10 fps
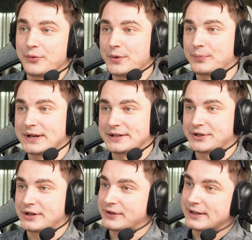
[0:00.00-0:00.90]
we press
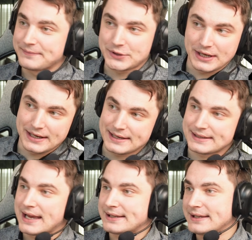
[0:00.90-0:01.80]
generate. So it is
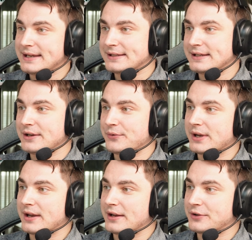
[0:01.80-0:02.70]
as easy. We're
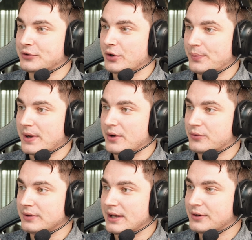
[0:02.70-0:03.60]
gonna drop
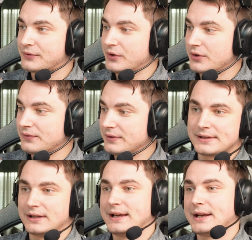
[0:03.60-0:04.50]
our Lara Croft,
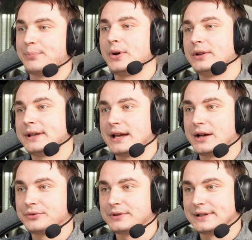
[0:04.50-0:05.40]
select the poly
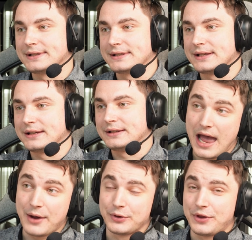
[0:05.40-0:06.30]
count. Let's say
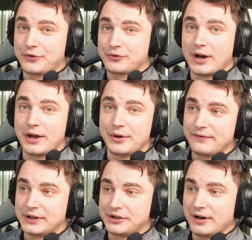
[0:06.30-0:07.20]
I want to try
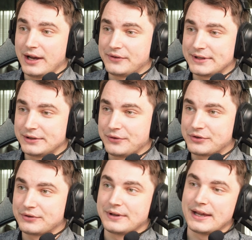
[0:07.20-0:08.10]
very high resolution